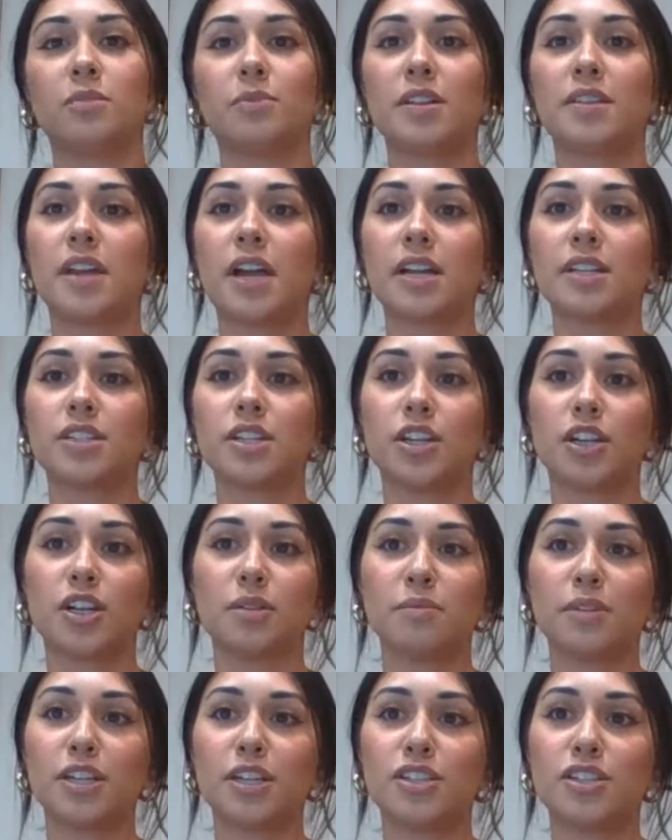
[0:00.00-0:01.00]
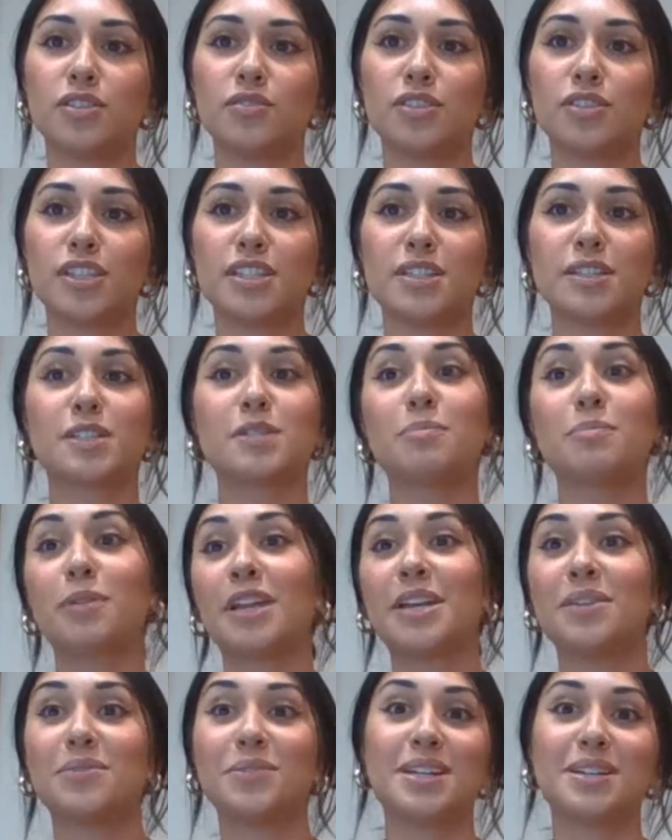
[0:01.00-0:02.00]
with that term, could you just
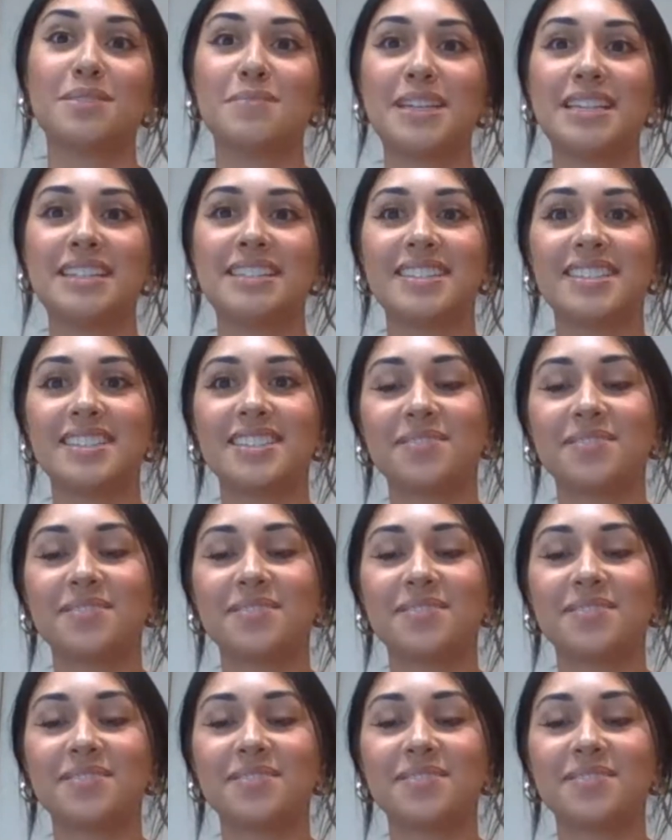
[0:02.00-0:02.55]
explain what it means?